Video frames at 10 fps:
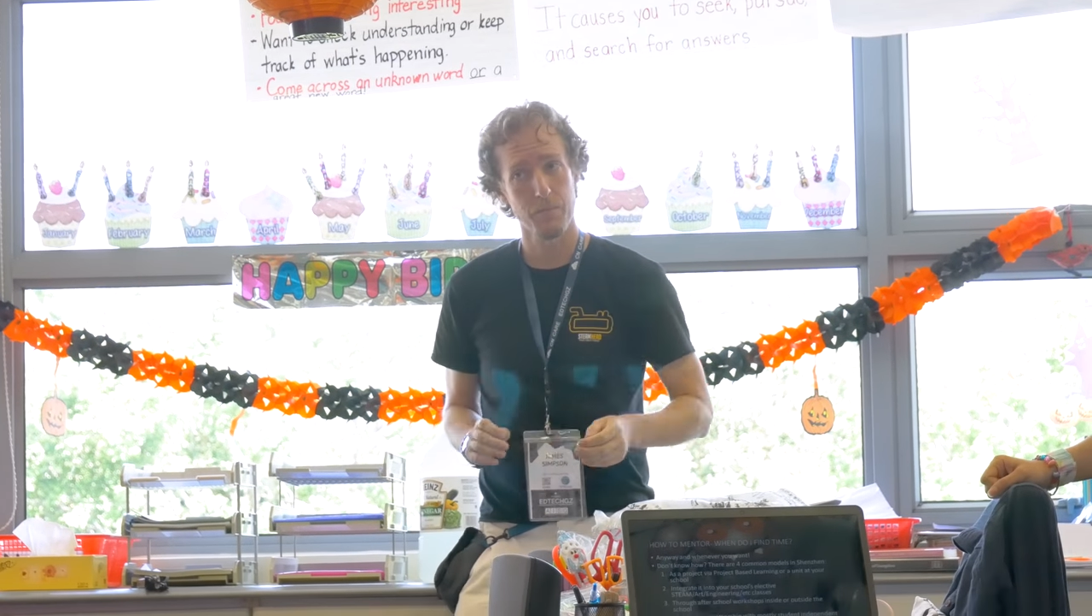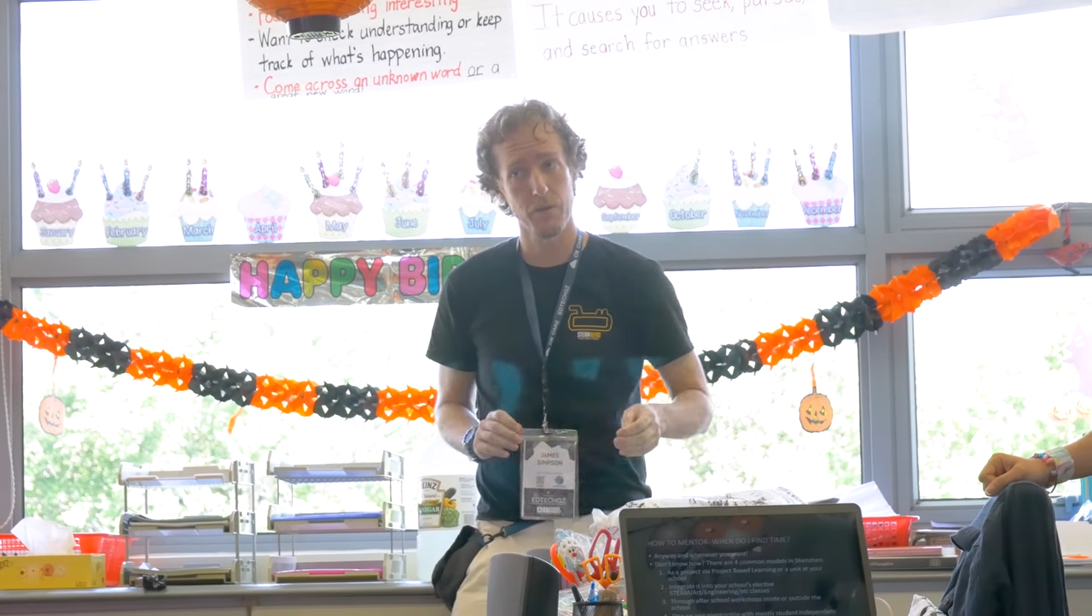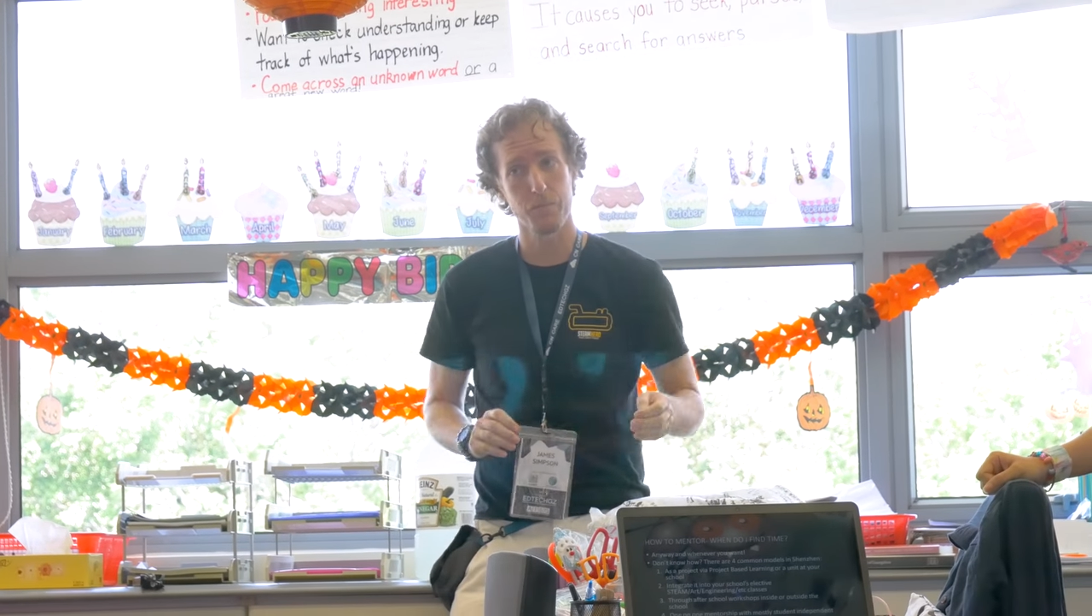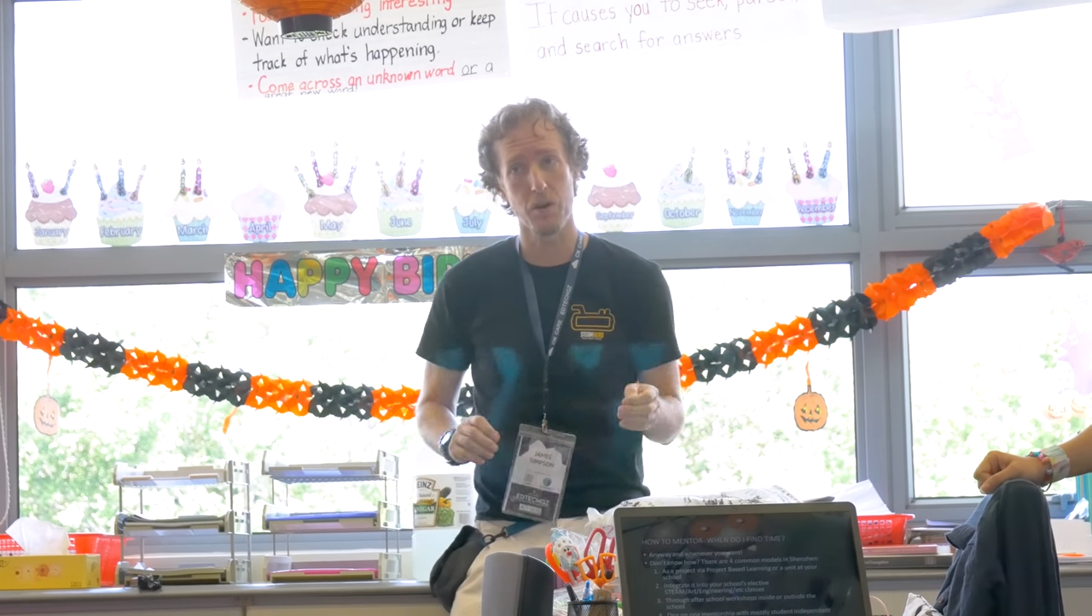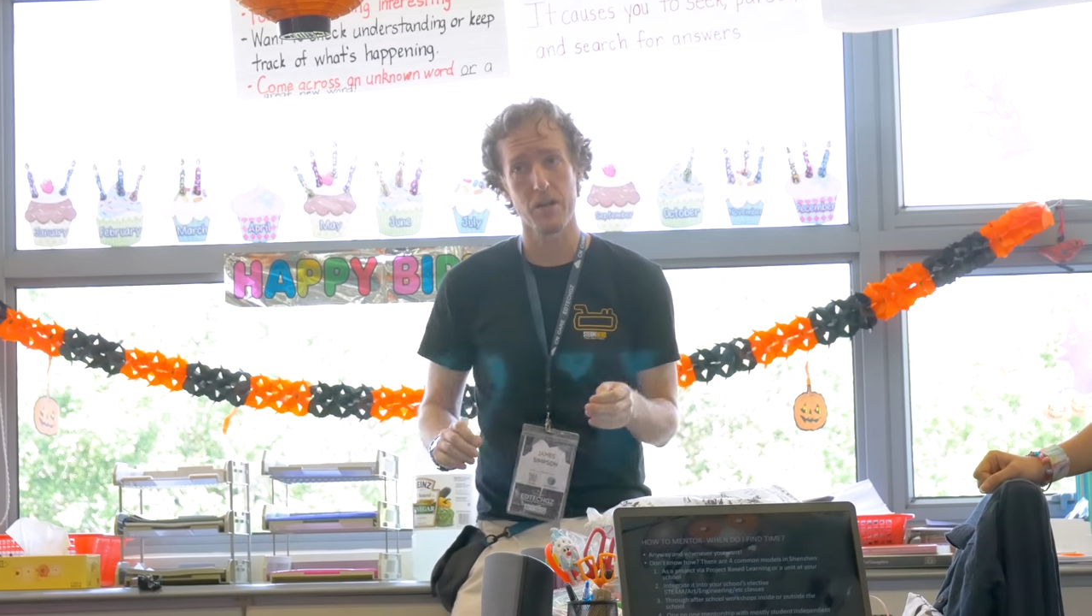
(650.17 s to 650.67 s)

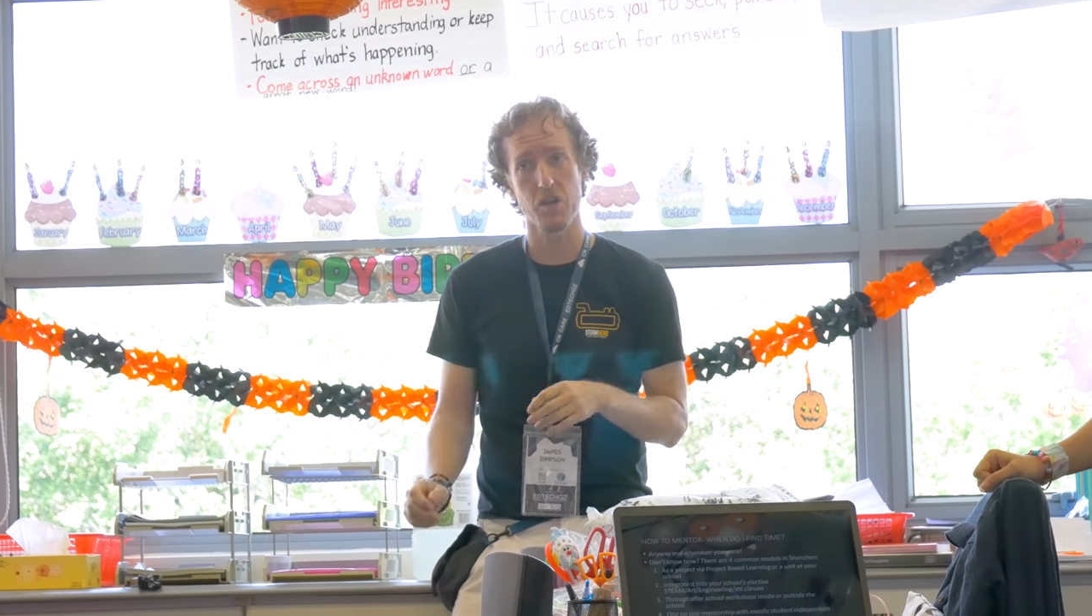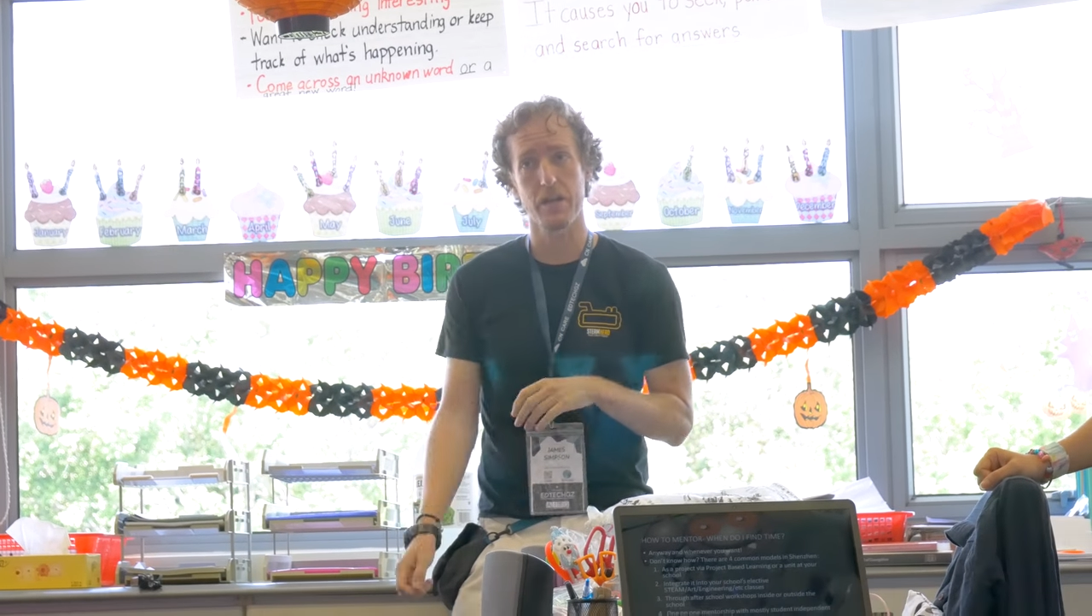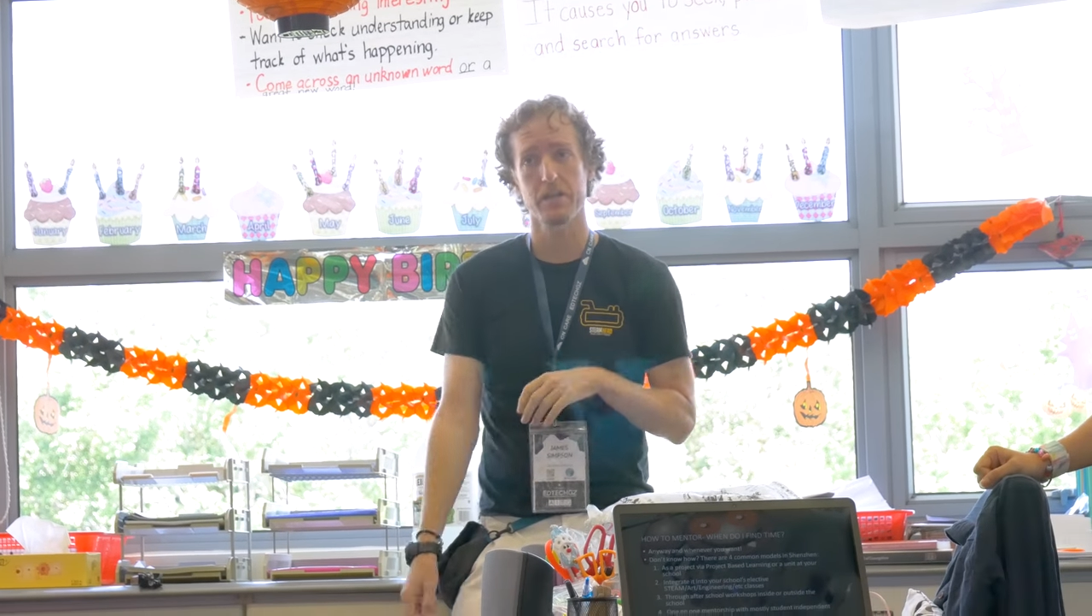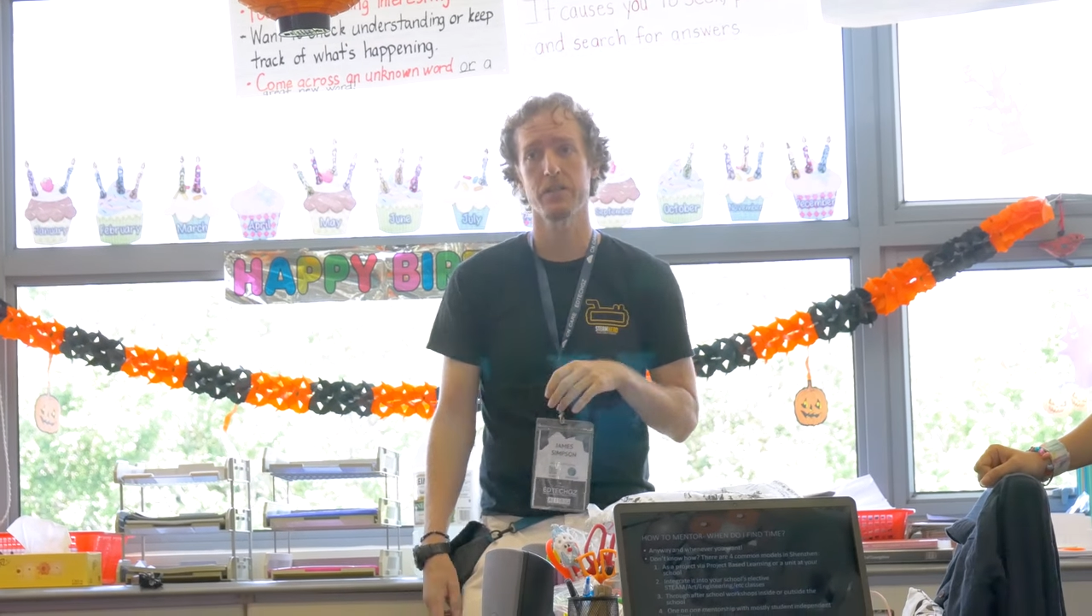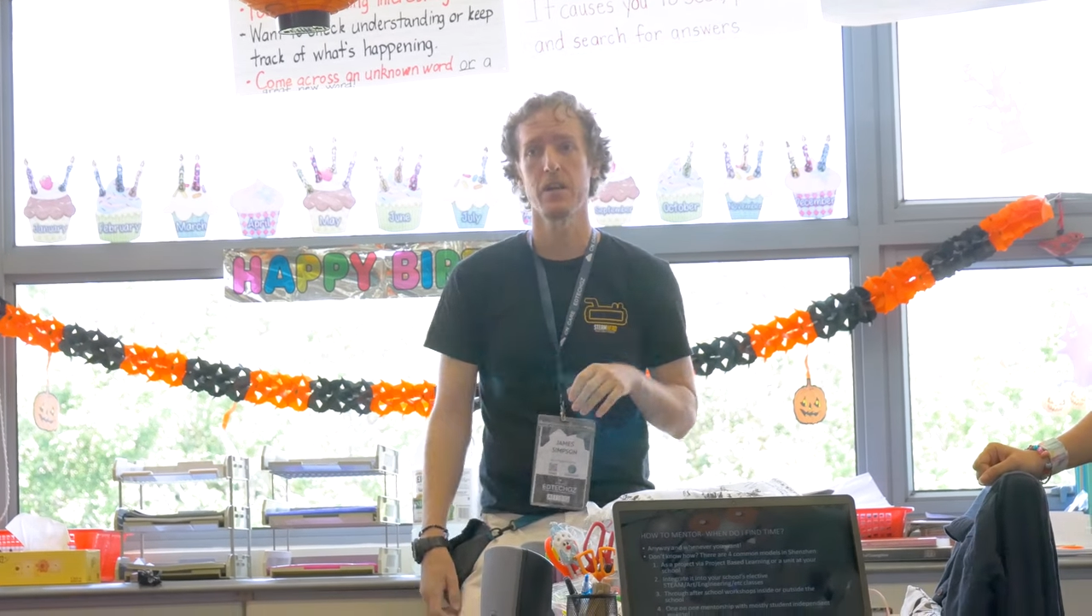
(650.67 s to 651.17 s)
build
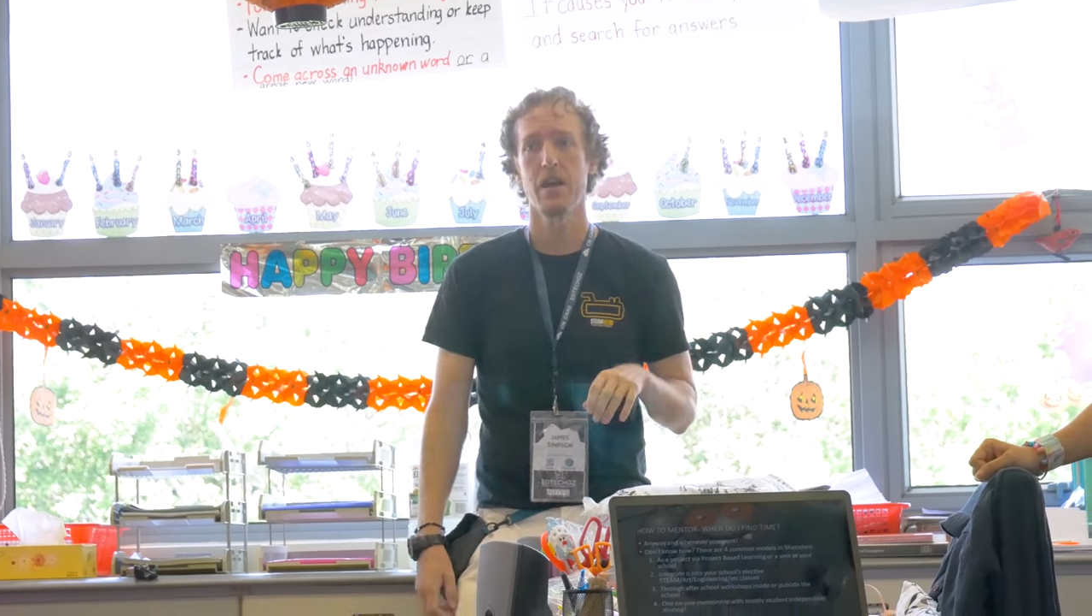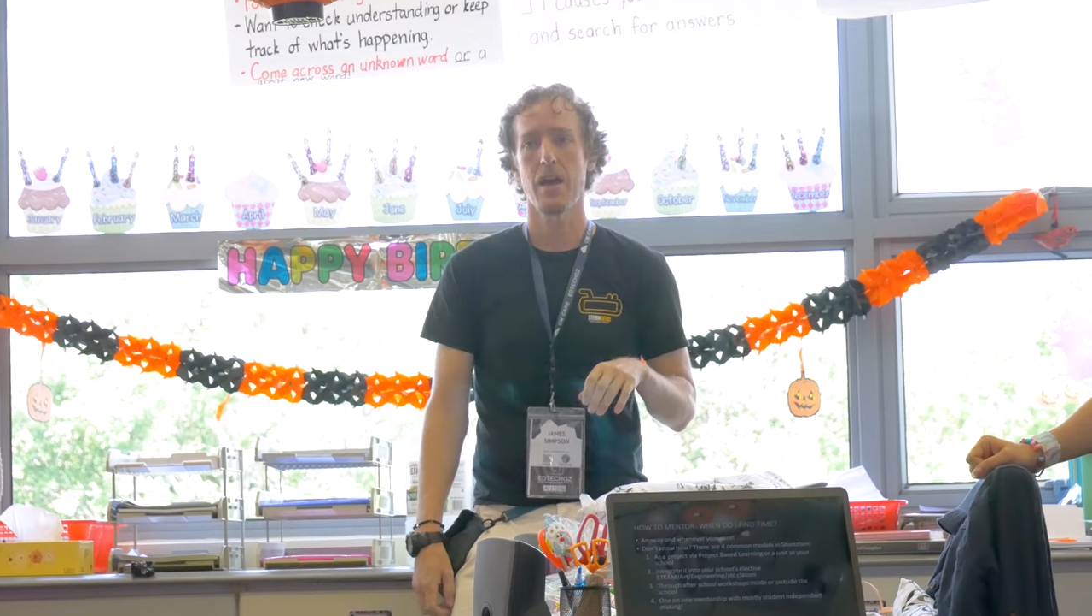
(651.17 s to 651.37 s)
projects,